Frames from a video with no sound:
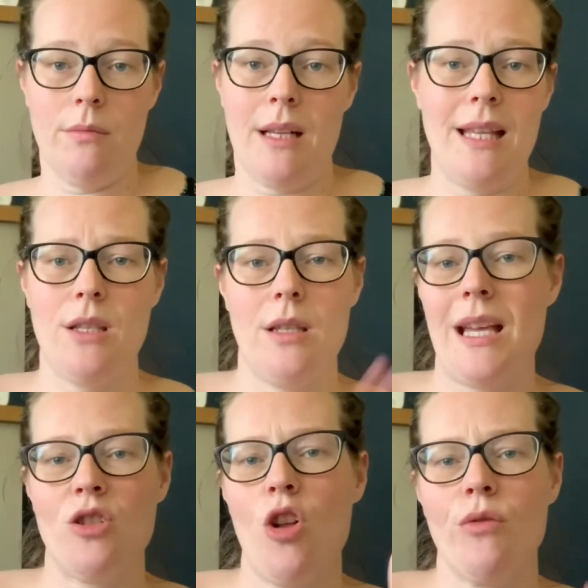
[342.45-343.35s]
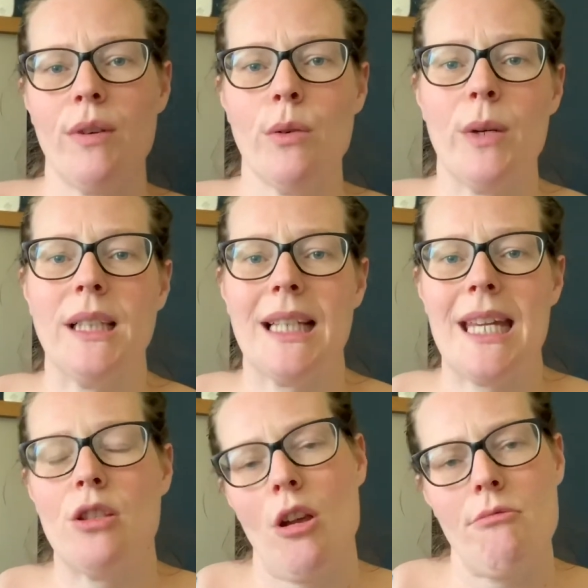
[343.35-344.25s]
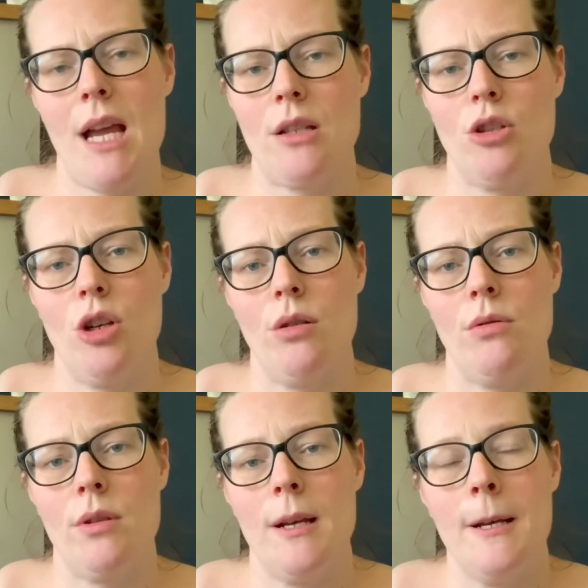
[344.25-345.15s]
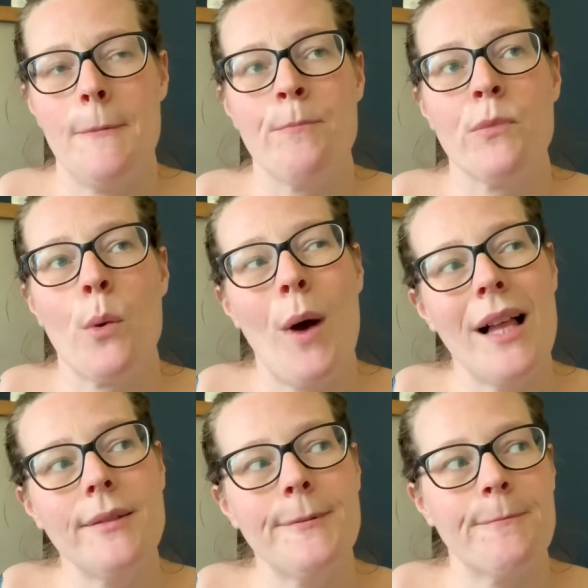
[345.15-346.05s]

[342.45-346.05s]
kids, that's not the real world. Kids don't get to choose. Well,